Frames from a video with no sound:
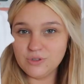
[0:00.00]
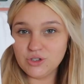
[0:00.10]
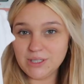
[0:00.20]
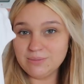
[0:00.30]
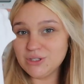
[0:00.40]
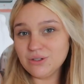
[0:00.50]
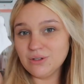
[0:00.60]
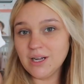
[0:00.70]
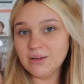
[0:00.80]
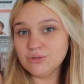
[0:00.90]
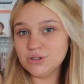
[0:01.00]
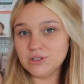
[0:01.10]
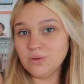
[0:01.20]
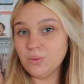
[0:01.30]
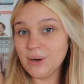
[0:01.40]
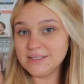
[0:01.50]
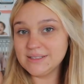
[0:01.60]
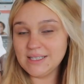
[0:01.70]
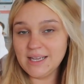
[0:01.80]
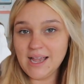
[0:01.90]
Dreams Do Come True
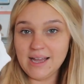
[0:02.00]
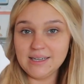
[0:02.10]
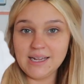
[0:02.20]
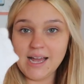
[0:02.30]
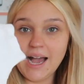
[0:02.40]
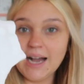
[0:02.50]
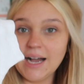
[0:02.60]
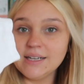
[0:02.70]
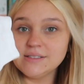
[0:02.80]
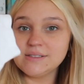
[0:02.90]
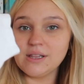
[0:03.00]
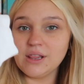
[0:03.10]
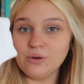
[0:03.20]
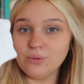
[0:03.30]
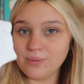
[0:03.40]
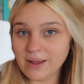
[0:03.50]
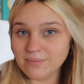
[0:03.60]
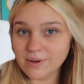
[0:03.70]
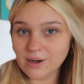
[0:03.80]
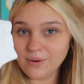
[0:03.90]
onesie, and it has the
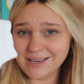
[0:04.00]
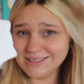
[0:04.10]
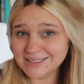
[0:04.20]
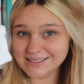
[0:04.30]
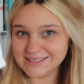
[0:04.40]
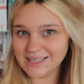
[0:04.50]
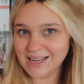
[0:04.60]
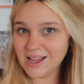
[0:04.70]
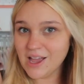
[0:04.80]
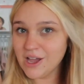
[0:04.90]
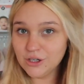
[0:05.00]
rainbow and Disney,